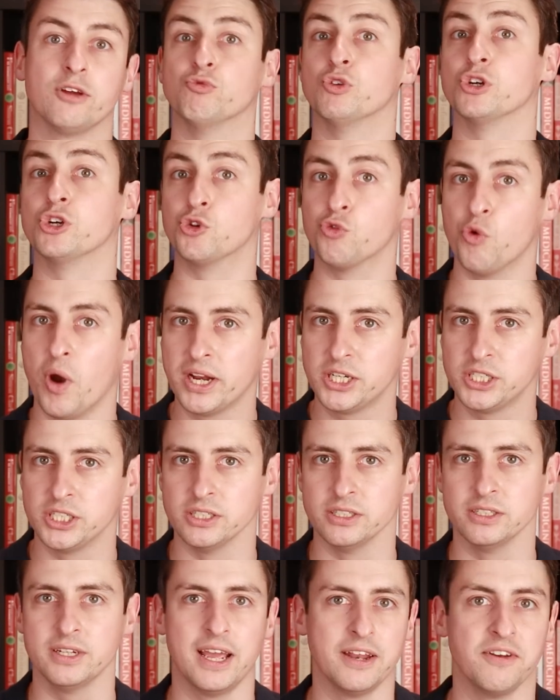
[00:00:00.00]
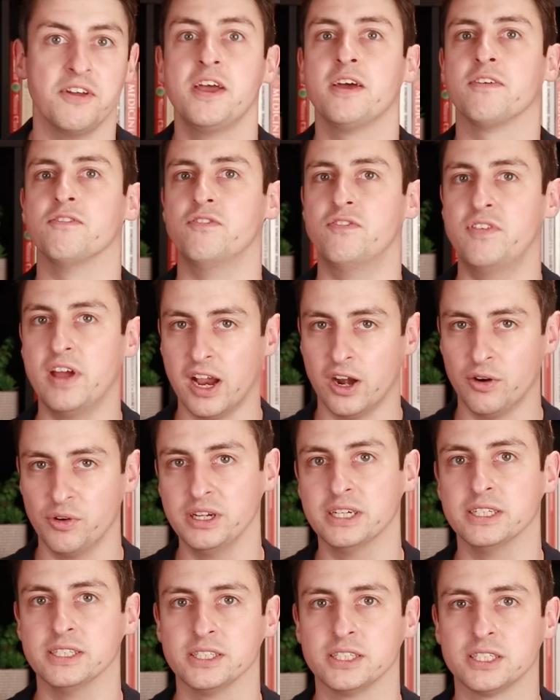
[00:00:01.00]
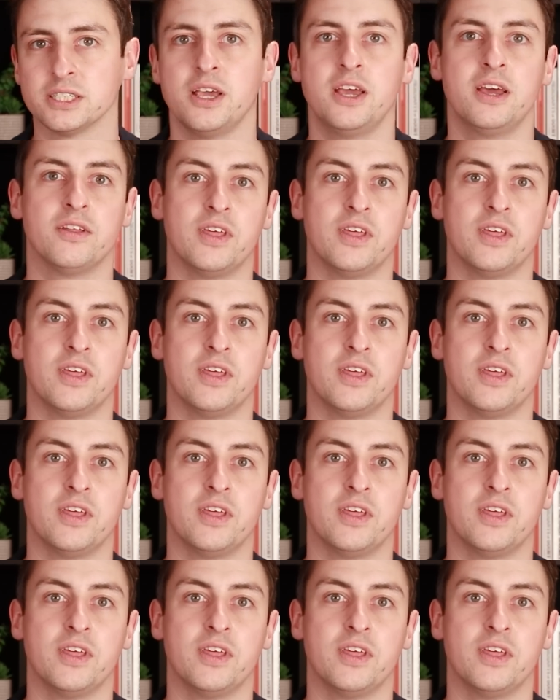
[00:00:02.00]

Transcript: regression and variance,